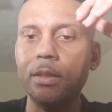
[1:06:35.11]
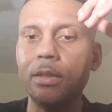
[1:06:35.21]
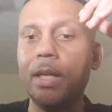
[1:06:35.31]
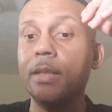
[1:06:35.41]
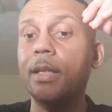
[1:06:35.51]

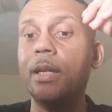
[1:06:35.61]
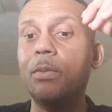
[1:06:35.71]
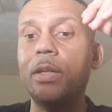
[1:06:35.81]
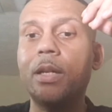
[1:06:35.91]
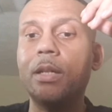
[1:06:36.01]
Like I said, I
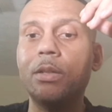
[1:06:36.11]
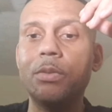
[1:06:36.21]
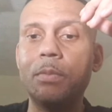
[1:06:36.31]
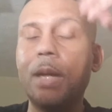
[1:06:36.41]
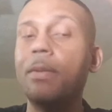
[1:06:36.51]
went all
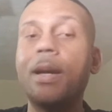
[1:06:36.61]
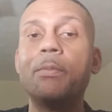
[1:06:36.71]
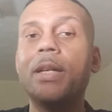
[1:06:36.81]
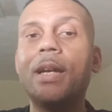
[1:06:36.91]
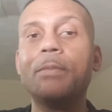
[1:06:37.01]
over
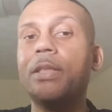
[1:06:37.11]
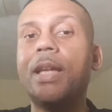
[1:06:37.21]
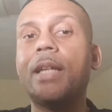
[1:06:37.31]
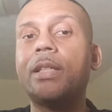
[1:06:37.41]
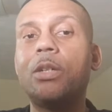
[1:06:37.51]
I'm just
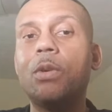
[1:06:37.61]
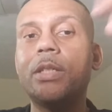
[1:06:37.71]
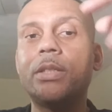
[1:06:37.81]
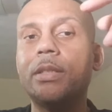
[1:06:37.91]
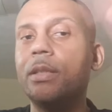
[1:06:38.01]
asking
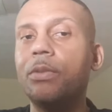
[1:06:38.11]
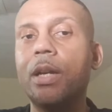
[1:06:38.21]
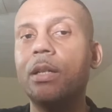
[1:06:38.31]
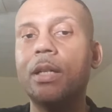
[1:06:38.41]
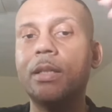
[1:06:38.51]
questions. If
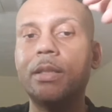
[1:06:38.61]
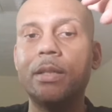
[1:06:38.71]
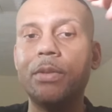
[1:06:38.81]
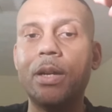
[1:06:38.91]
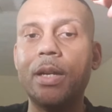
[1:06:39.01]
y'all, like I
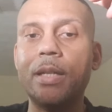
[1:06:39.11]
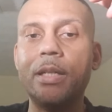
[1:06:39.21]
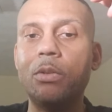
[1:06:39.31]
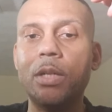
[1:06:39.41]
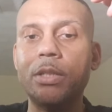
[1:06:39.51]
said, if y'all got any
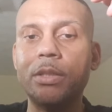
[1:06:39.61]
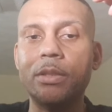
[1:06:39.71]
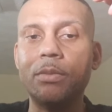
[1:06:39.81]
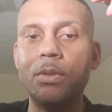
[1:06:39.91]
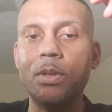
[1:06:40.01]
questions,
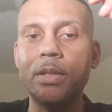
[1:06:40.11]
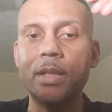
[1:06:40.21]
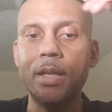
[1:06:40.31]
of course,